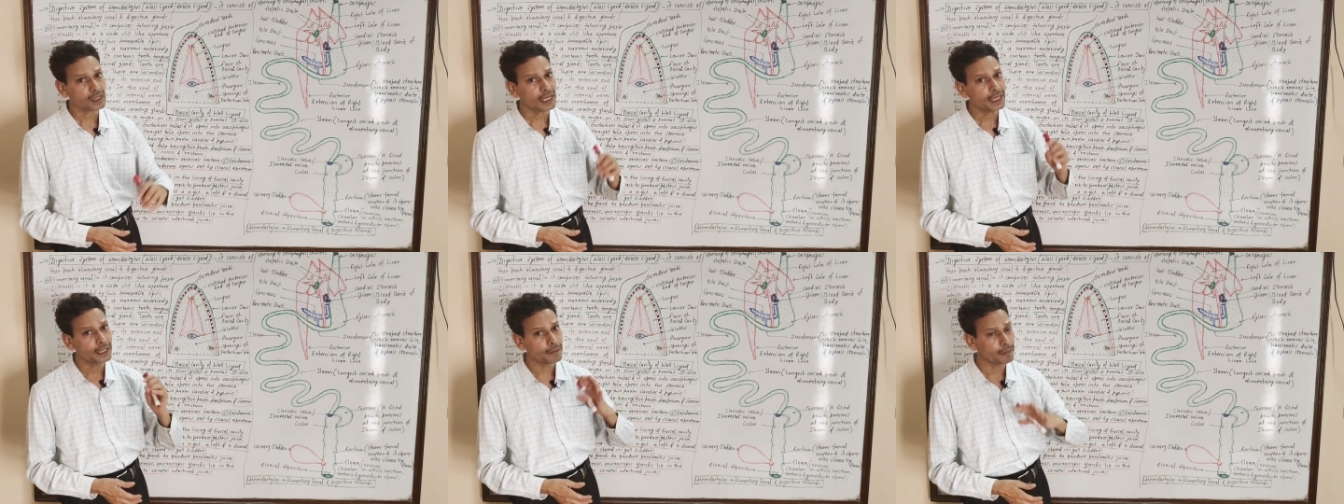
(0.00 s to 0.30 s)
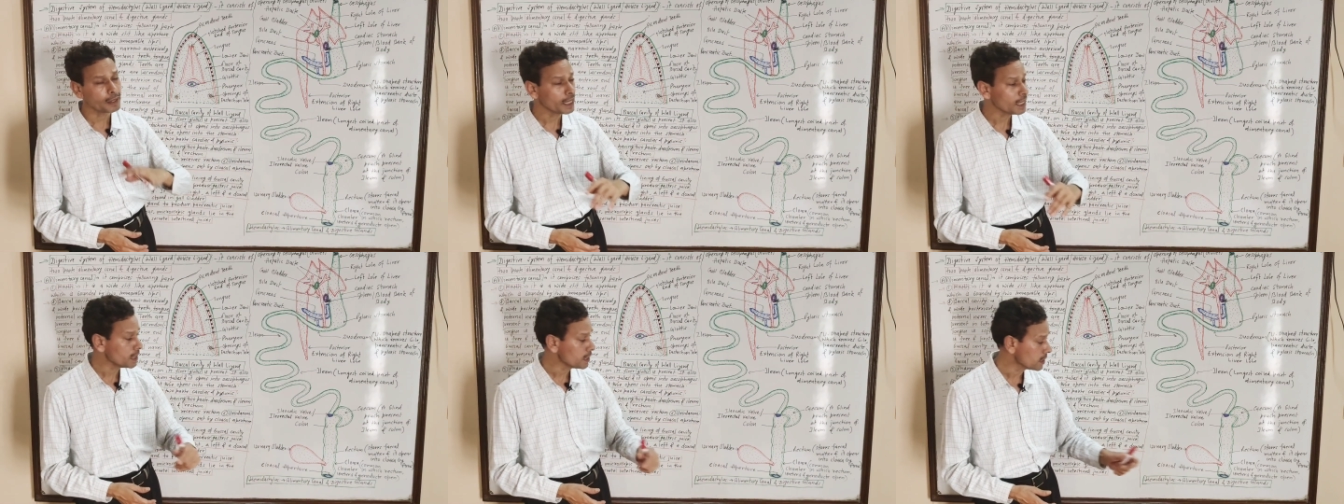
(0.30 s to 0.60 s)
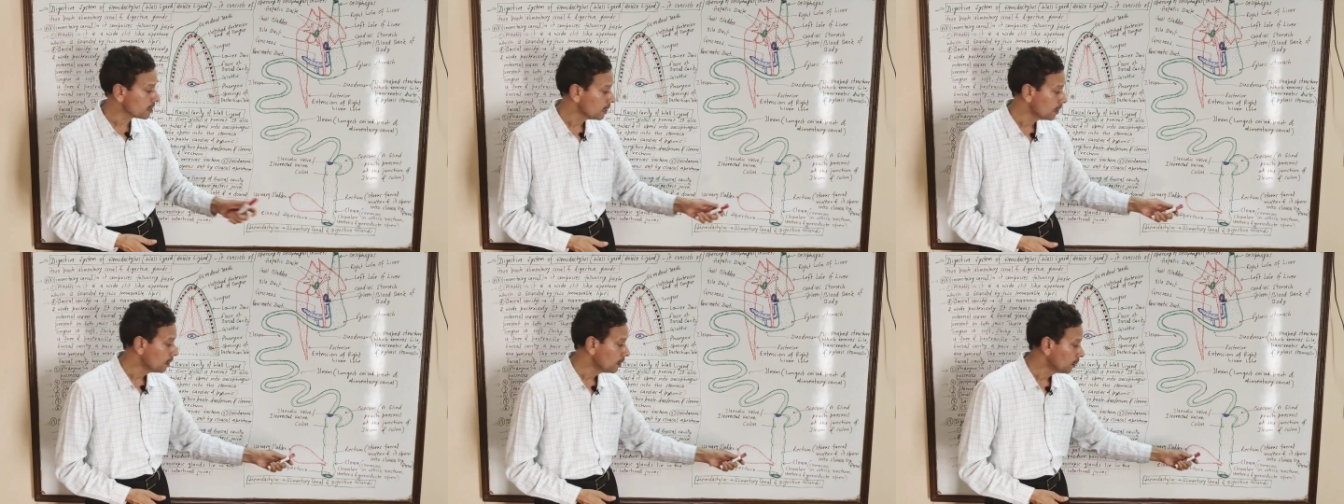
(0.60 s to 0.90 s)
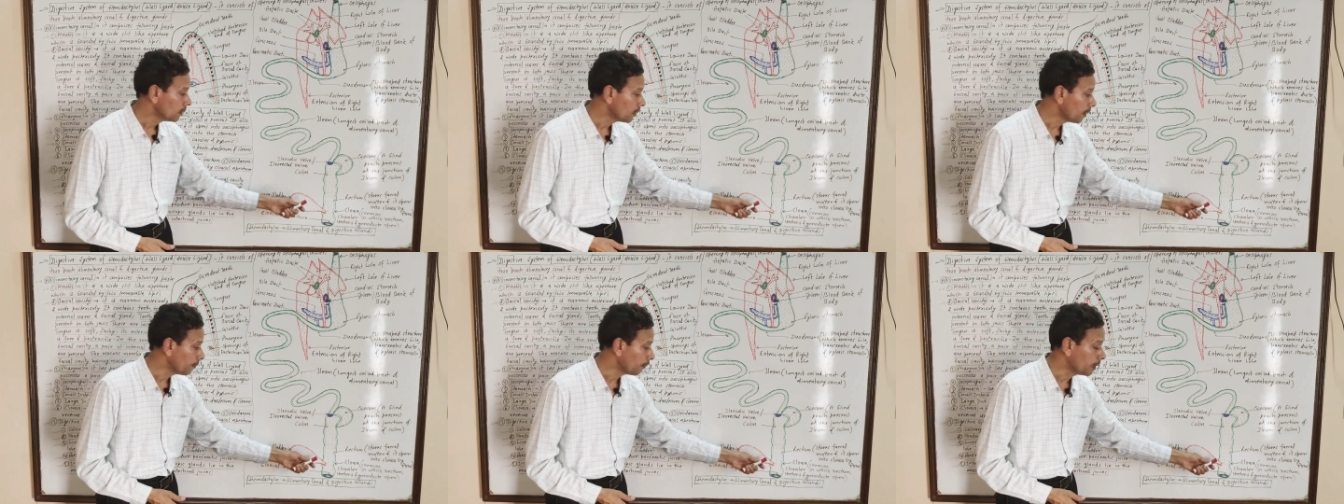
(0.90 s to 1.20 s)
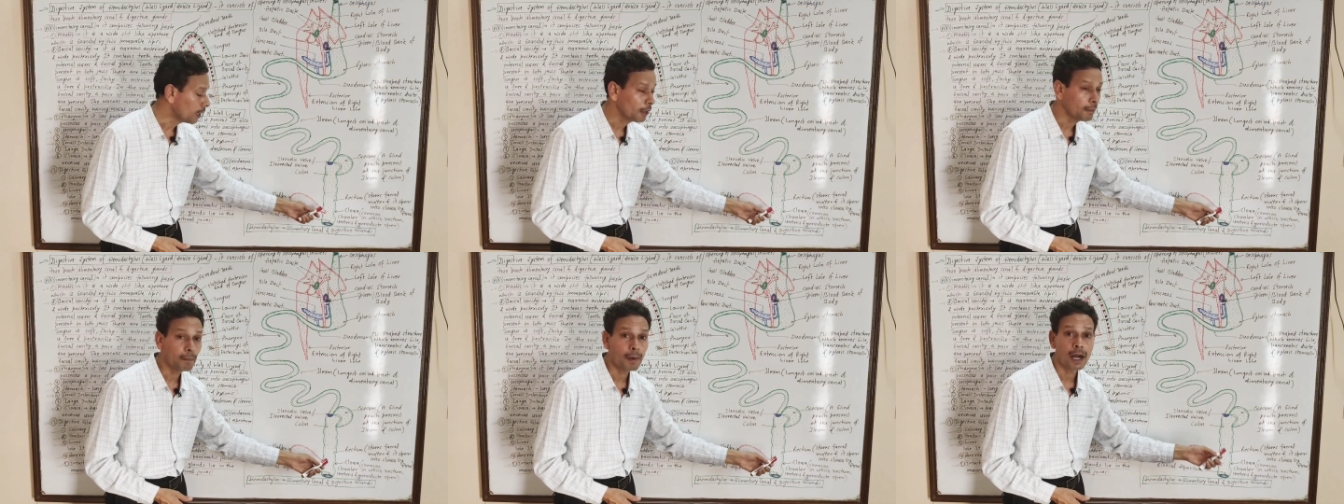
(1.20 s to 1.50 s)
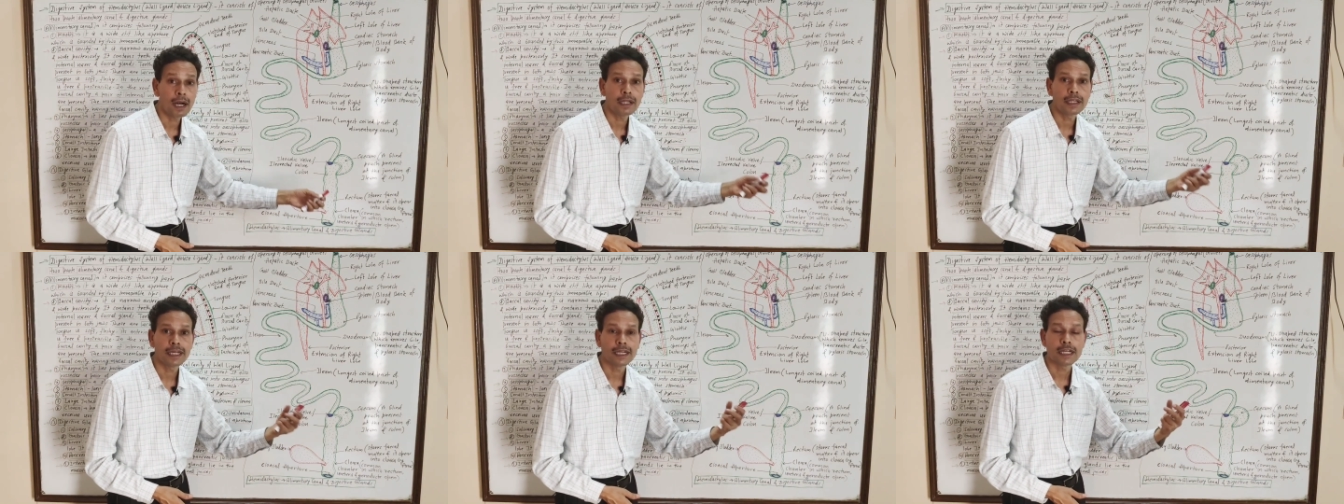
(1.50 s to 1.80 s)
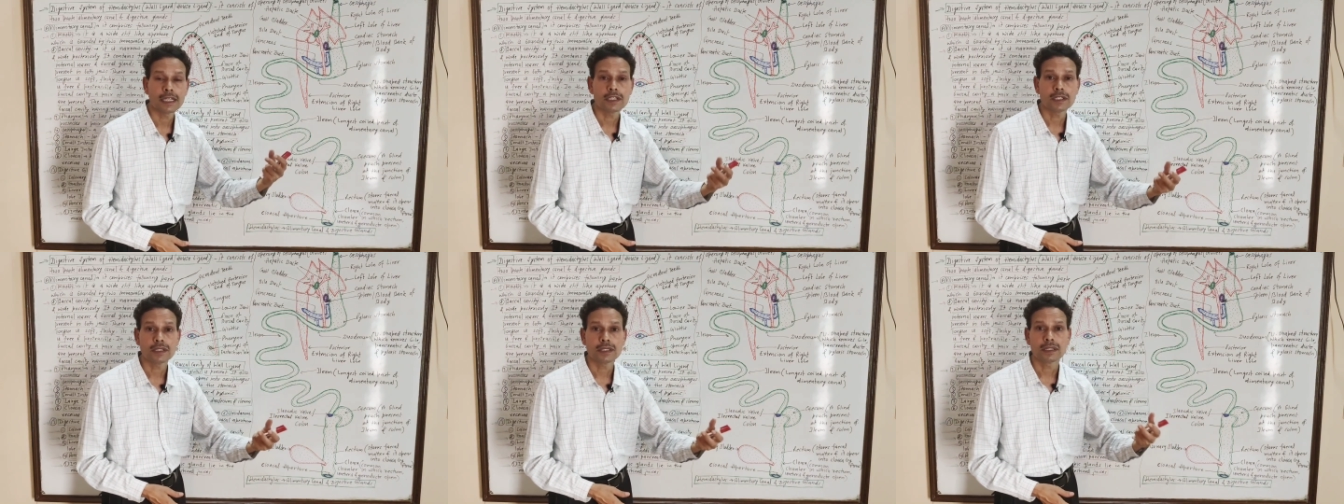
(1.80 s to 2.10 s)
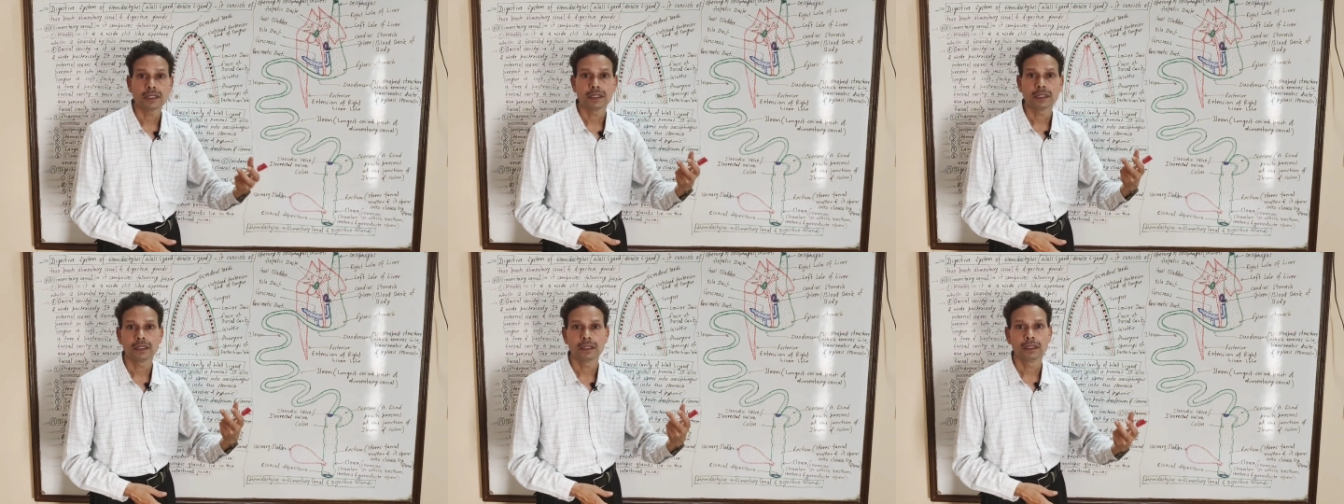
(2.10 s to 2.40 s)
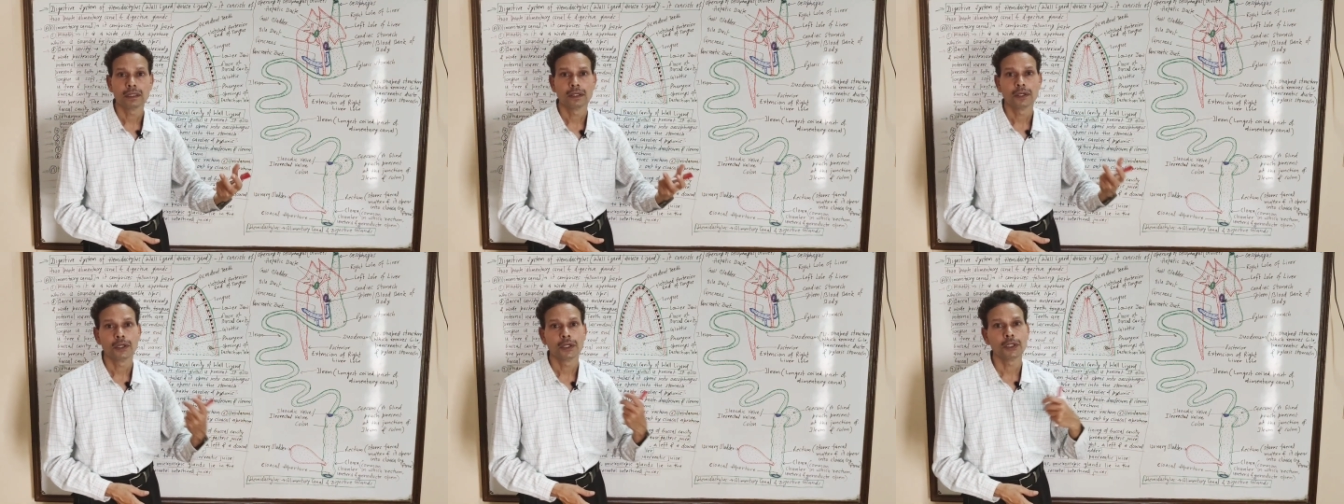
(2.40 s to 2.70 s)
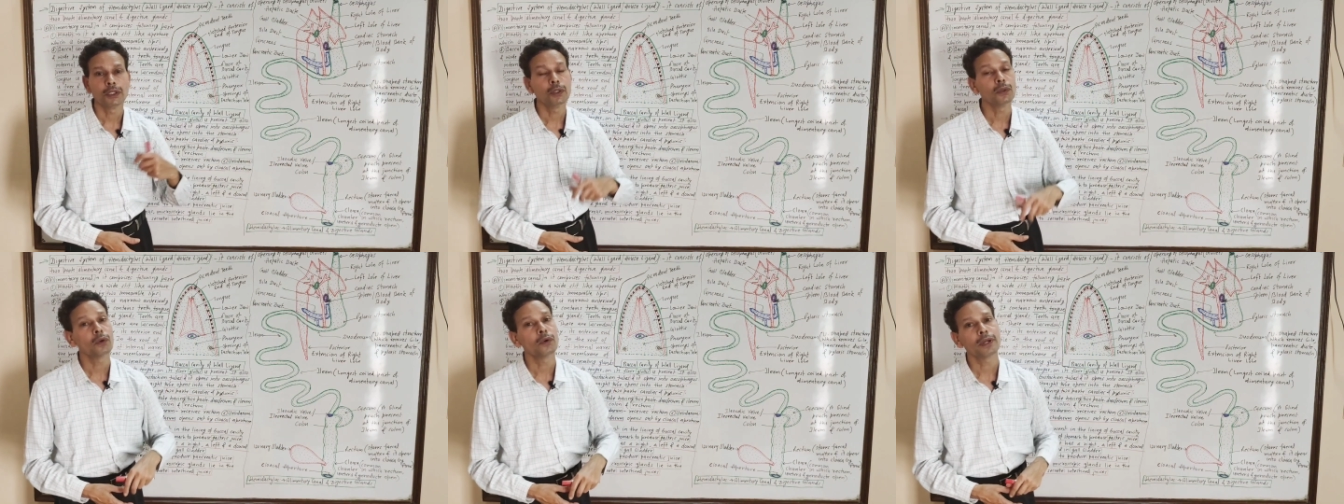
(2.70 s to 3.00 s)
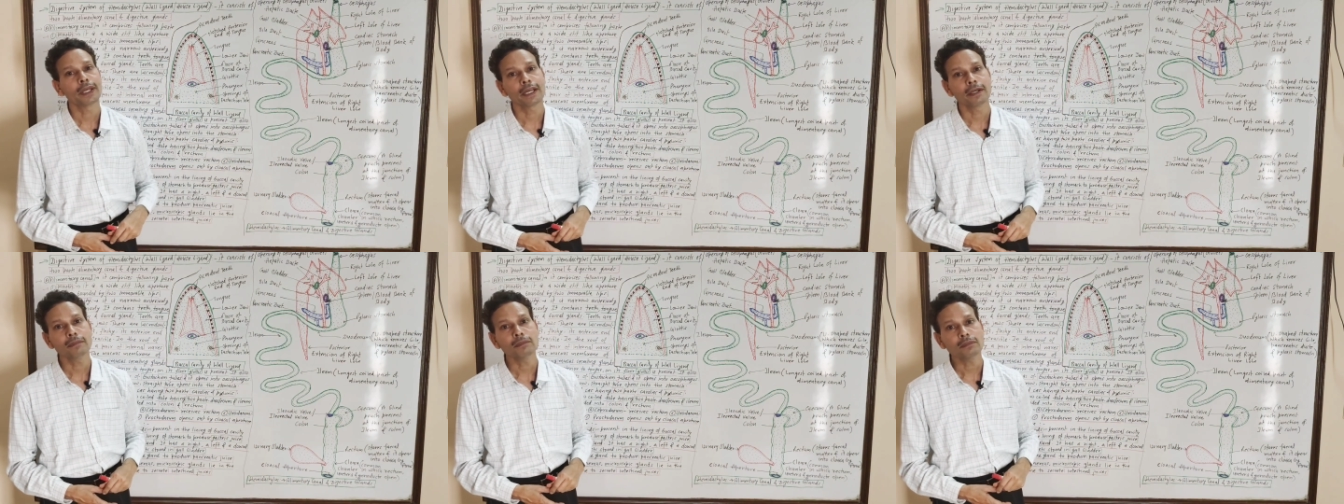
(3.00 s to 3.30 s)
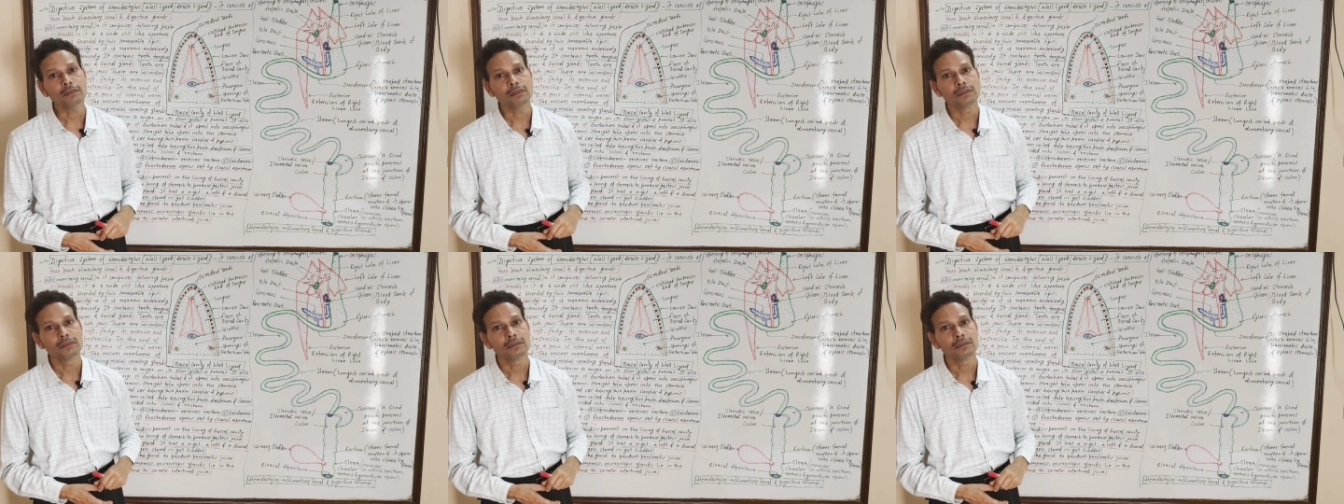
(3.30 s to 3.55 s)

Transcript: It means the middle part, that is urodium,